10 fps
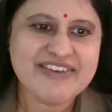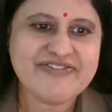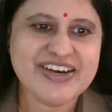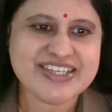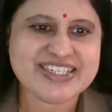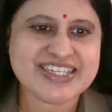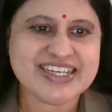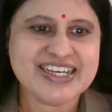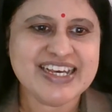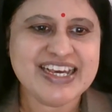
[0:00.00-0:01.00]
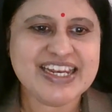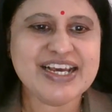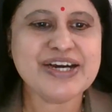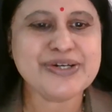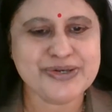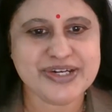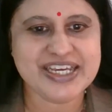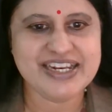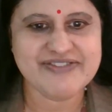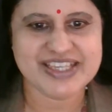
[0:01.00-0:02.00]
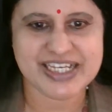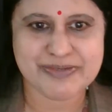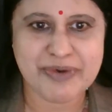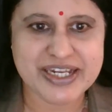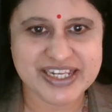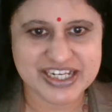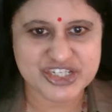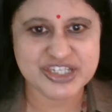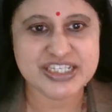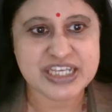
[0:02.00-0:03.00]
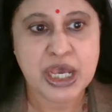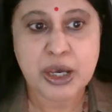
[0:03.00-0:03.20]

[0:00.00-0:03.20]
First, learn to deal with expectations,